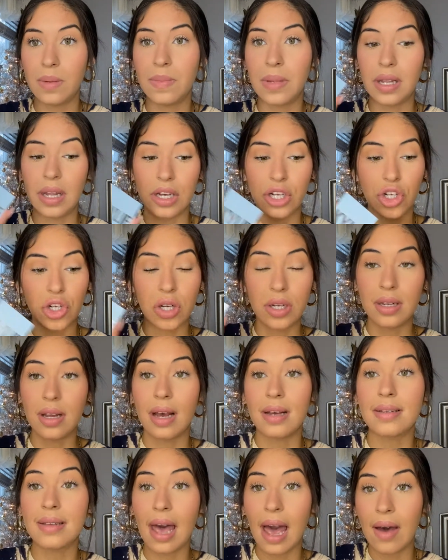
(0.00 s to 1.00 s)
but like she
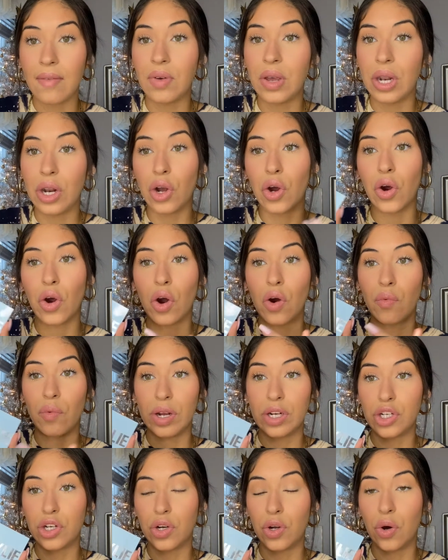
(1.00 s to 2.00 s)
does have it in her
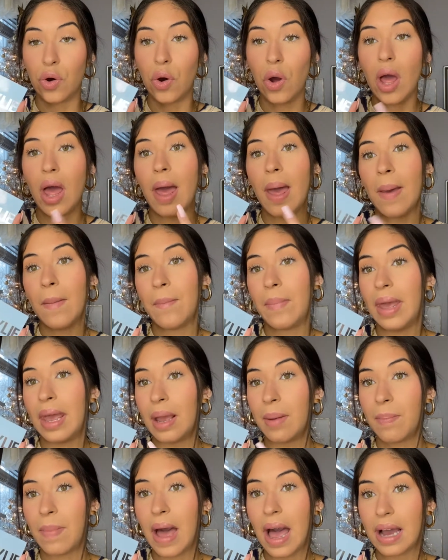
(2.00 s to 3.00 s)
original
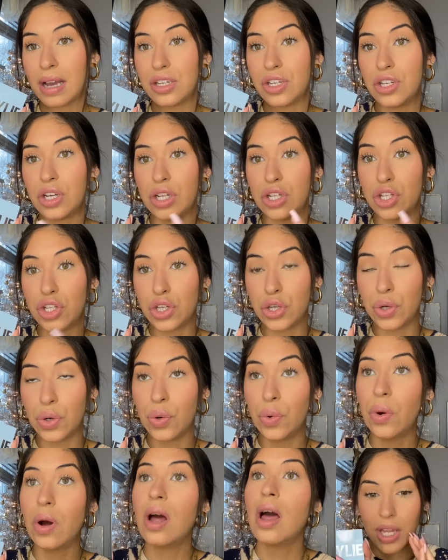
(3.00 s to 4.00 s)
pink packaging
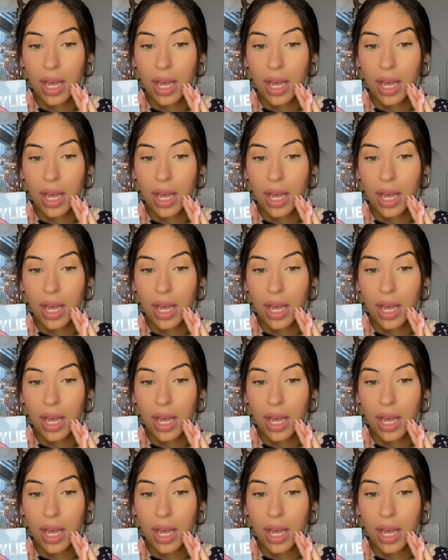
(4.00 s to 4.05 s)
too.